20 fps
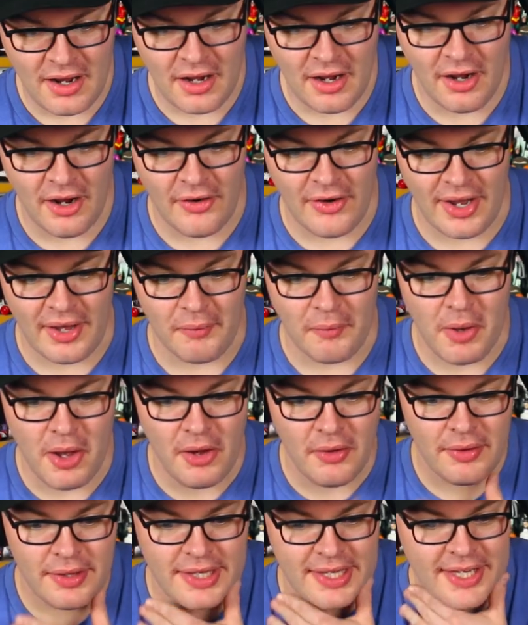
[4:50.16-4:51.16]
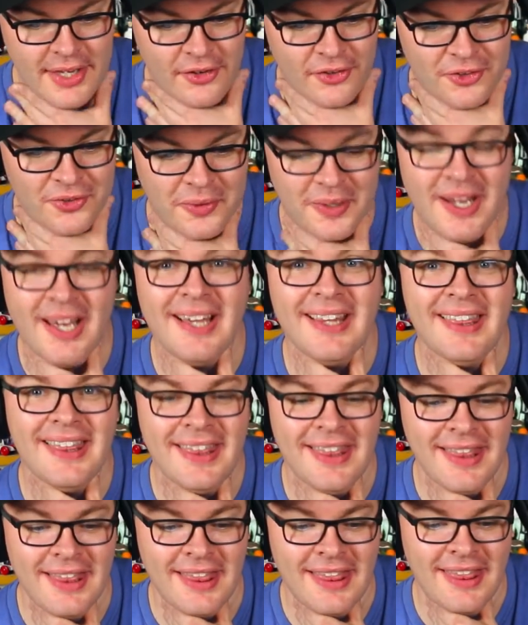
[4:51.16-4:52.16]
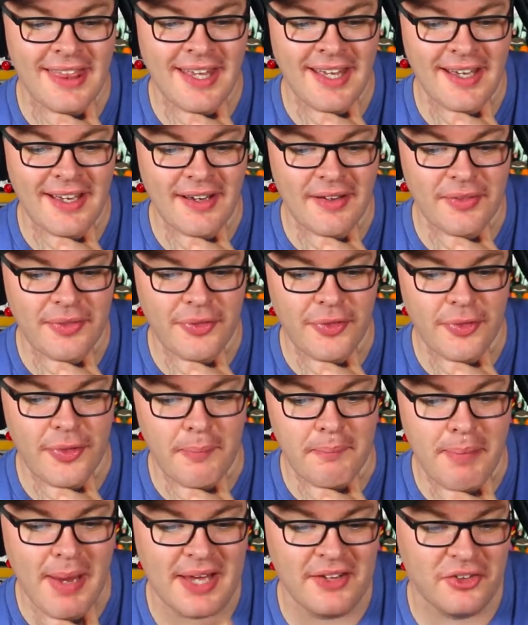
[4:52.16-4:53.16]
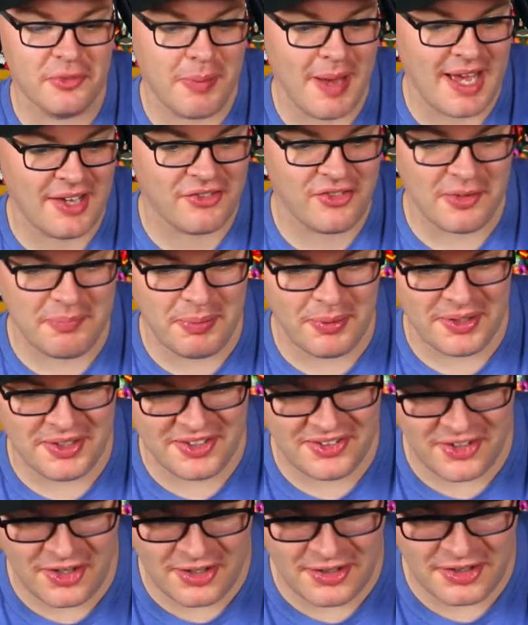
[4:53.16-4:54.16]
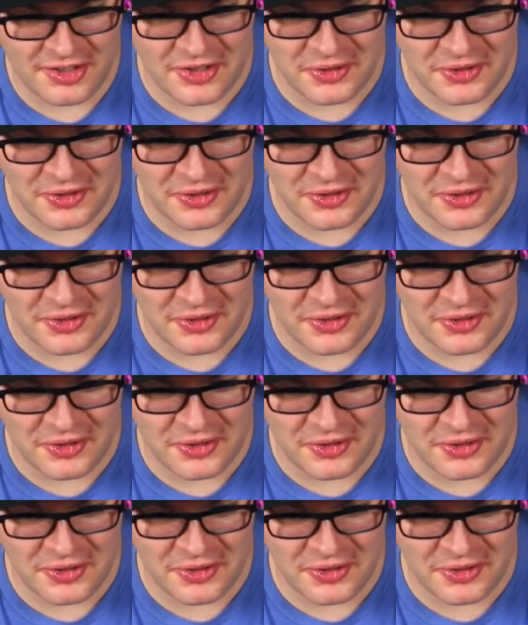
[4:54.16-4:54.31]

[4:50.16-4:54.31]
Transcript: All right. Well, here's what I think of the best Backstreet Boys song.